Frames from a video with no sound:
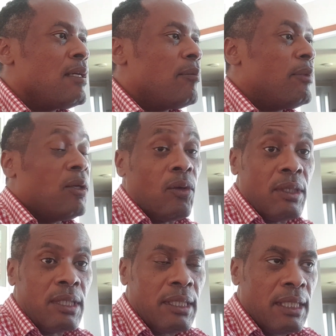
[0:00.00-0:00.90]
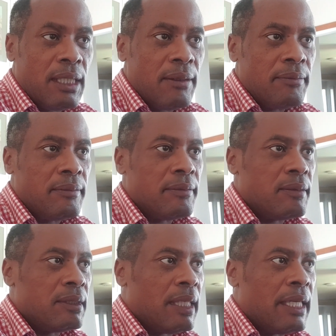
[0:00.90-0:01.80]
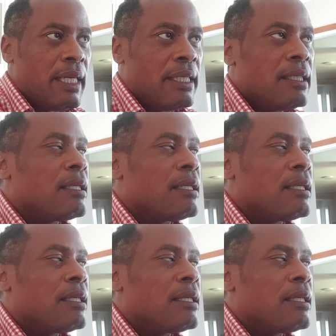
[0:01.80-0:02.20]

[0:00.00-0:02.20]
beyond the here and the